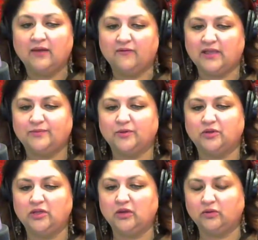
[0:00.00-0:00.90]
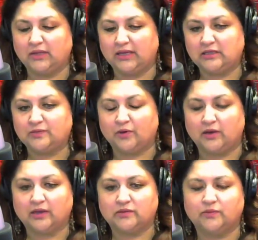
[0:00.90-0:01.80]
Facebook knew that its
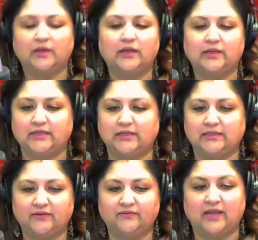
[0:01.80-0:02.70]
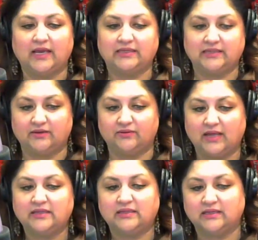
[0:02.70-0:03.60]
products were addictive, like
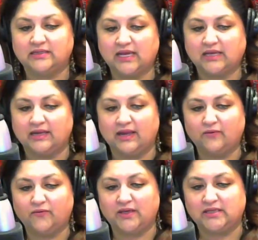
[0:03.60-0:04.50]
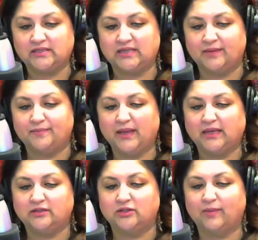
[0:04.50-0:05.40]
cigarettes. A tech now faces that big
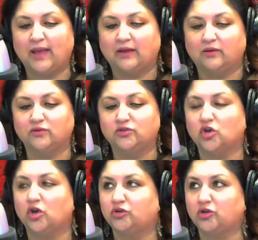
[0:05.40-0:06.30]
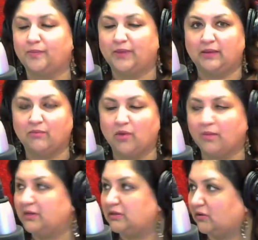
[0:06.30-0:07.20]
tobacco jaw dropping
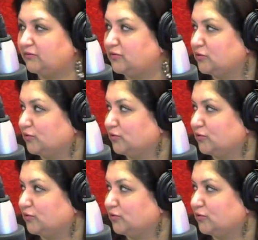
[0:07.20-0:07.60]
moment of truth.